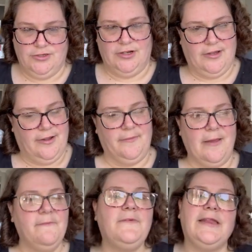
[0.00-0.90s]

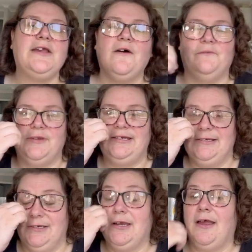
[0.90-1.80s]
I'm fairly
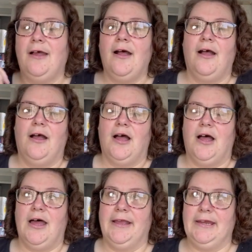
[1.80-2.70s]
confident,
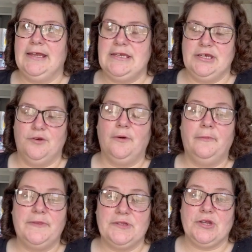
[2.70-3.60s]
I'm going to continue on
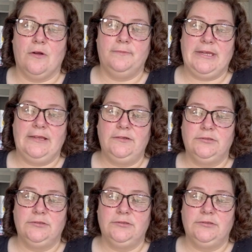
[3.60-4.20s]
with the sculpting.